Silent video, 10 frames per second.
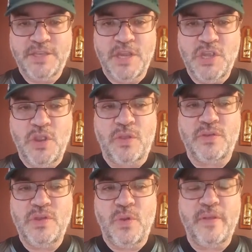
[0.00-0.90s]
to nuke
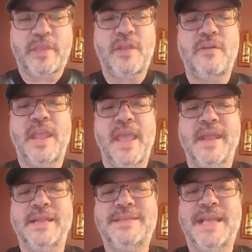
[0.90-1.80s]
North Korea
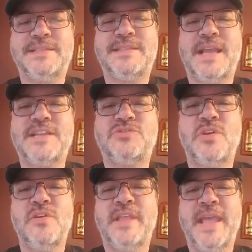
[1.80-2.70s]
in a
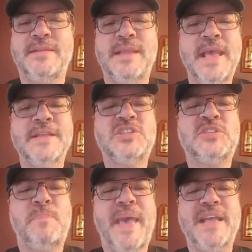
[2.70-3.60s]
testosterone laden
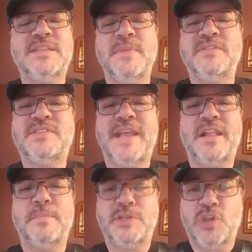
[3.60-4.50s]
spasm of
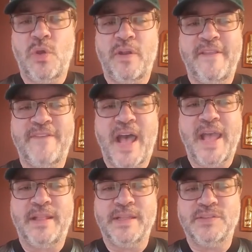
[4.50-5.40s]
celebratory
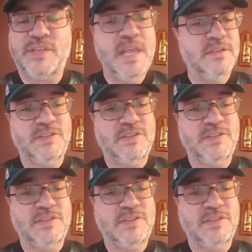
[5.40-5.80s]
violence.